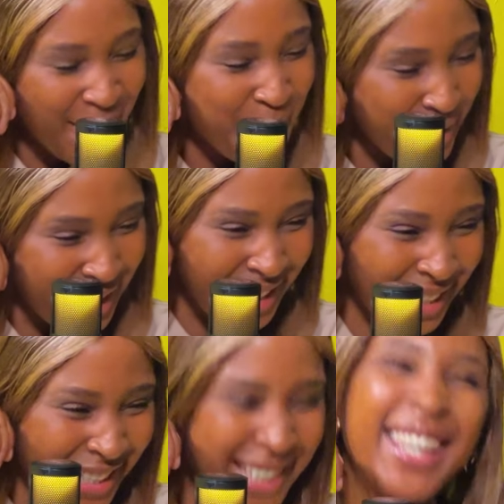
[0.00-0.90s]
Hear
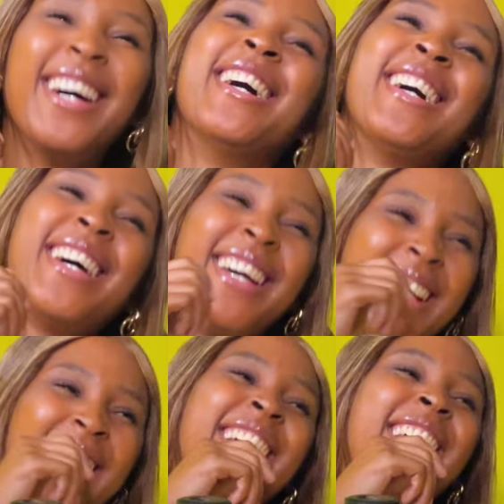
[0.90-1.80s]
me.
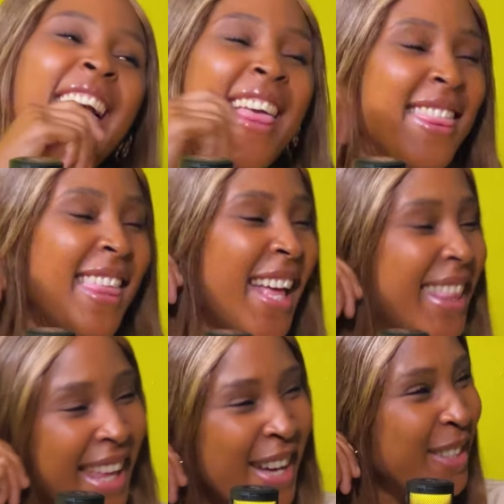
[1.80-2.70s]

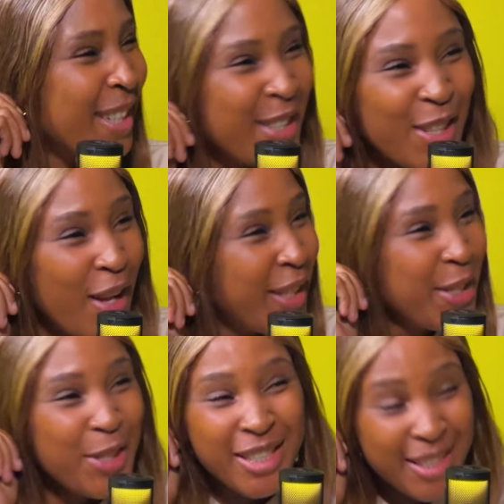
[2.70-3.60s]
that thousand dollar
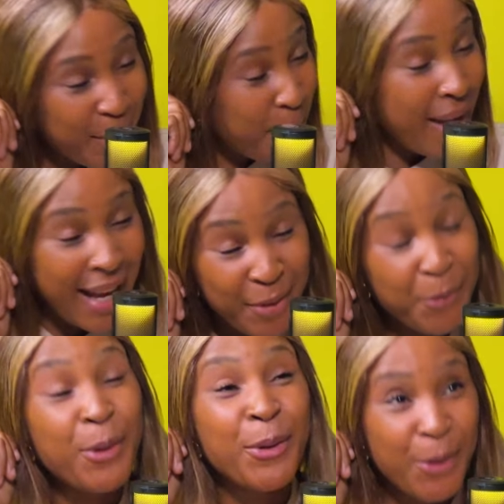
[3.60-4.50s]
you just made
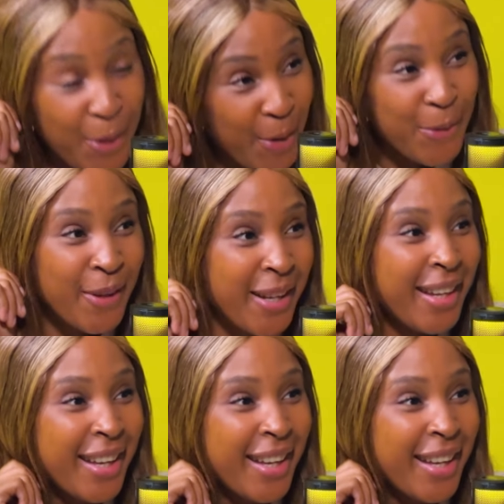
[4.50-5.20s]
will go.